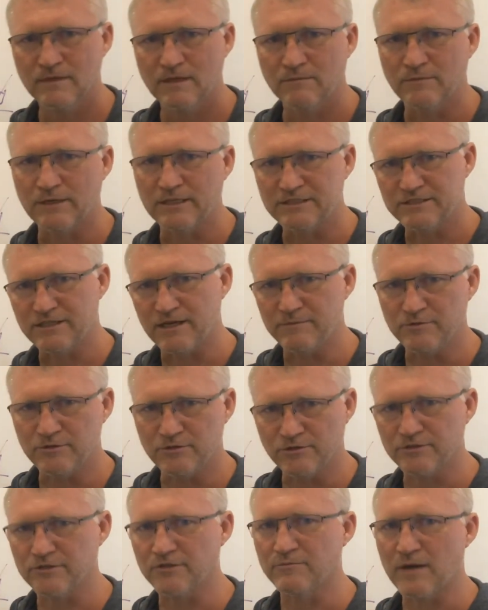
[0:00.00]
By the time you
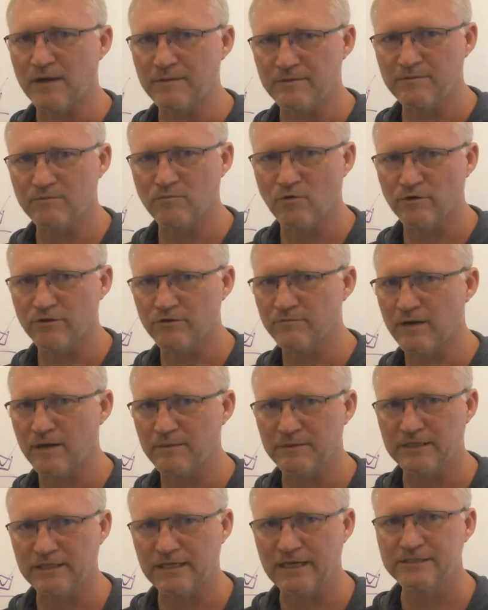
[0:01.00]
look, there might be more, there might
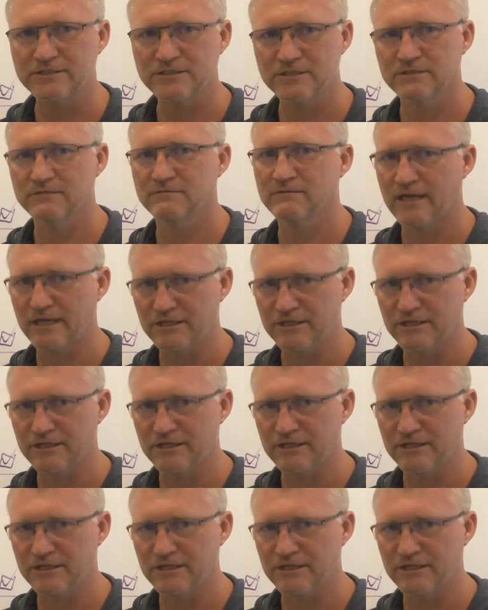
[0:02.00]
be less.